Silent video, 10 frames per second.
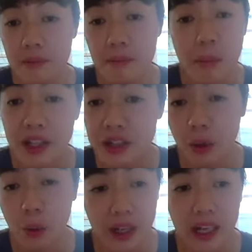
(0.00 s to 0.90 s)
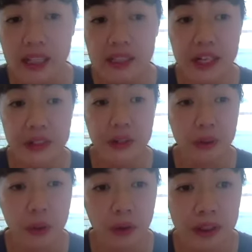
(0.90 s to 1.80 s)
much organization
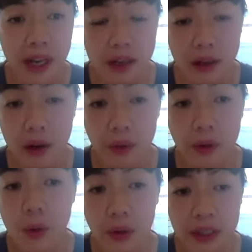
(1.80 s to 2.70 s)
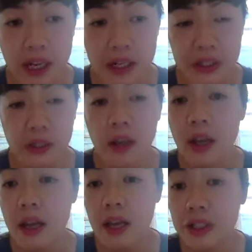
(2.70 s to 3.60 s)
or, or coordination.
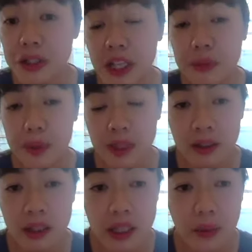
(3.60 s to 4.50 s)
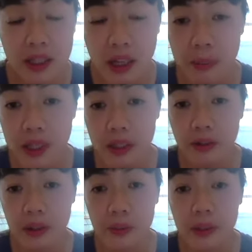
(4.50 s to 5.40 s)
So just within the
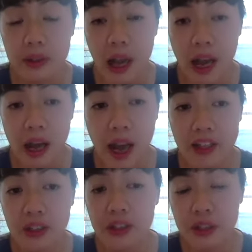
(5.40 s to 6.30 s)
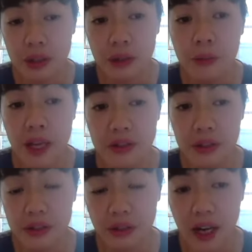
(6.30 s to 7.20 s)
UAW, there were uh, actually two
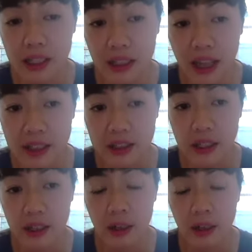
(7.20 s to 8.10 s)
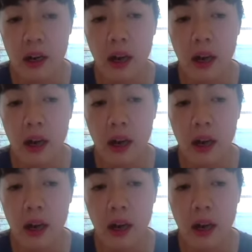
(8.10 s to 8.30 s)
major strikes last year